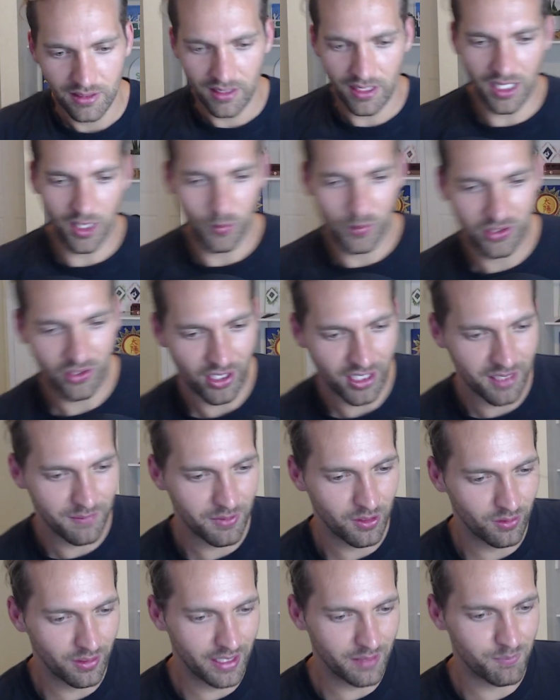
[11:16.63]
we talk
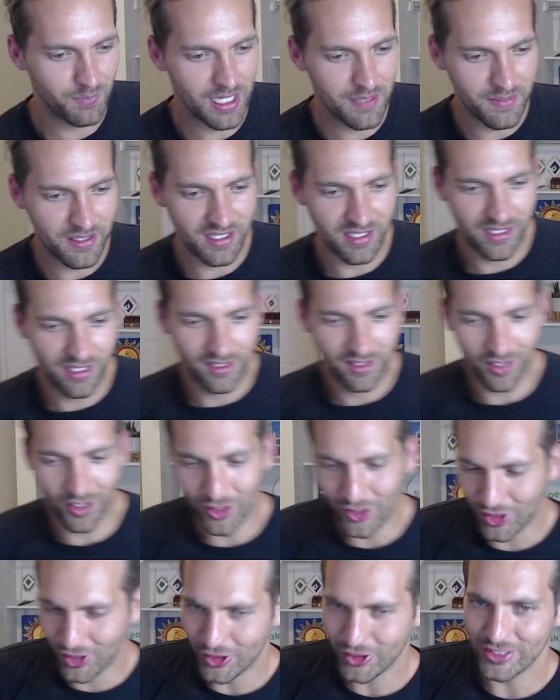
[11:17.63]
about, like maybe
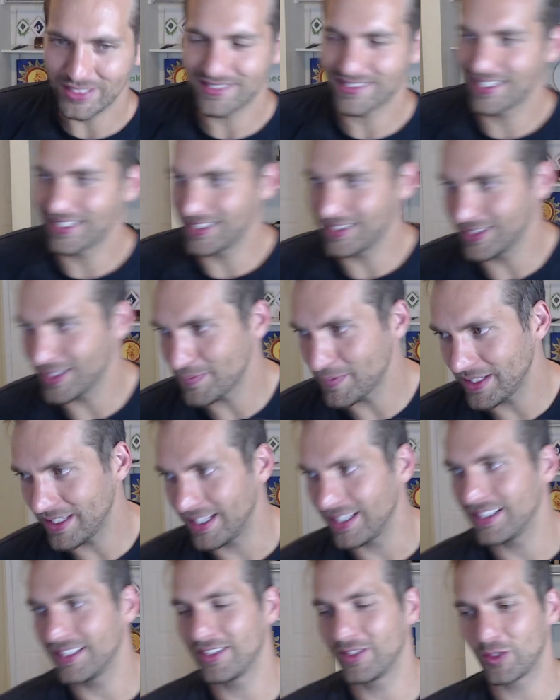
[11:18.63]
artists get
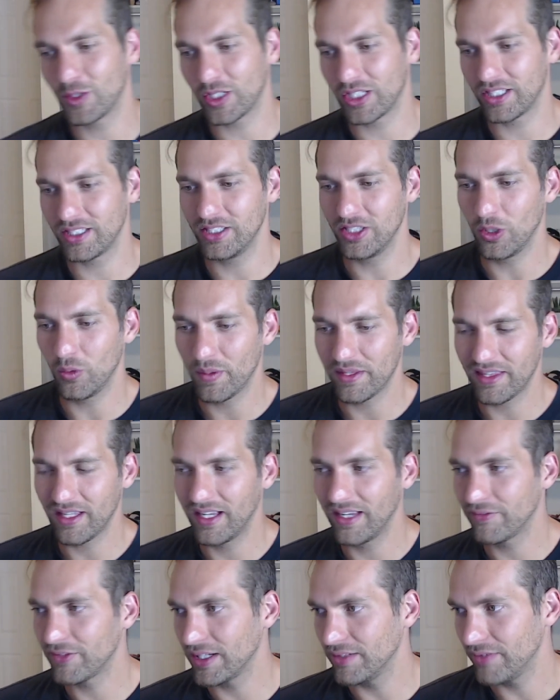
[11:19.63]
eliminated, or, you know, with
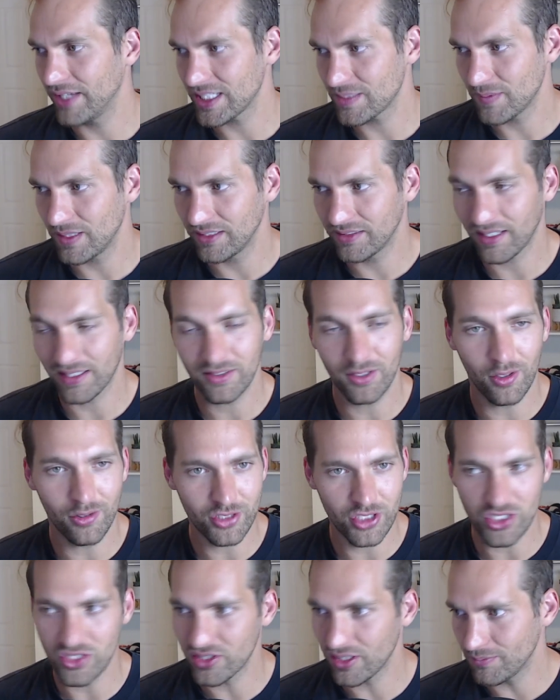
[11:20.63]
every advancement in
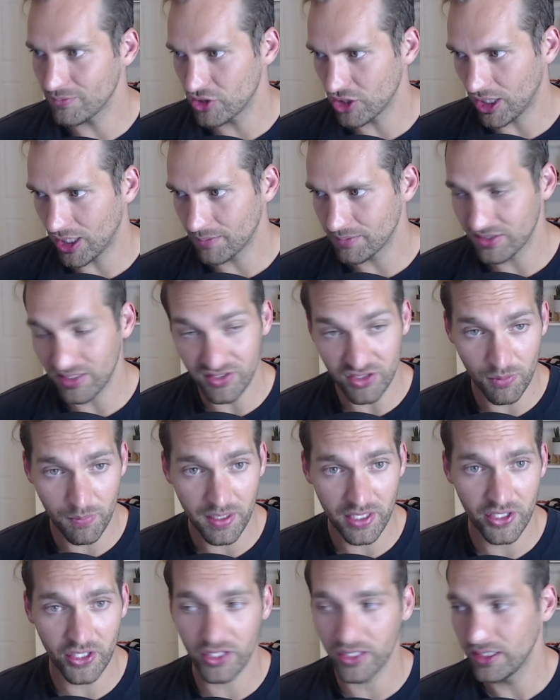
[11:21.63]
technology, some jobs
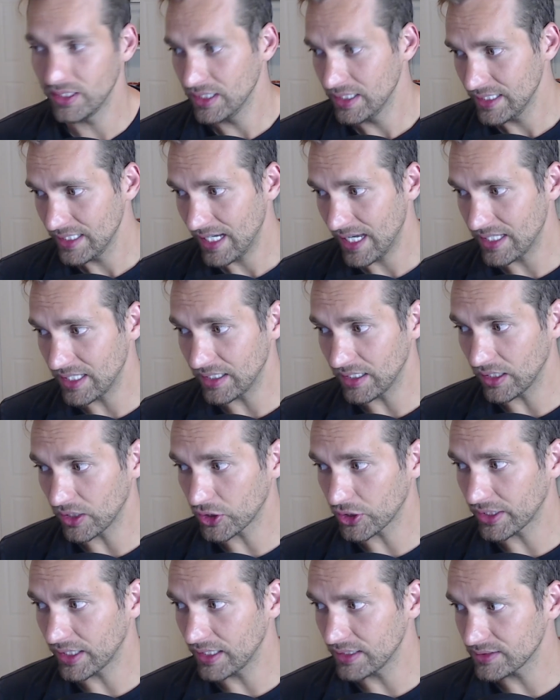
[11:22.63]
disappear. And in
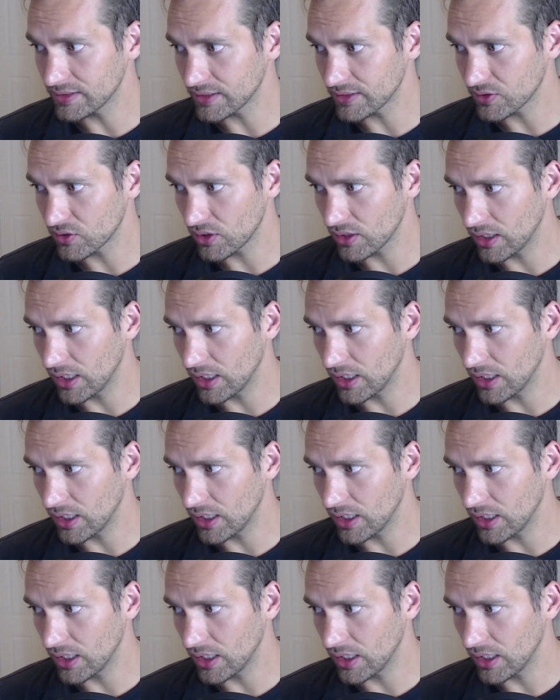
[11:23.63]
other cases,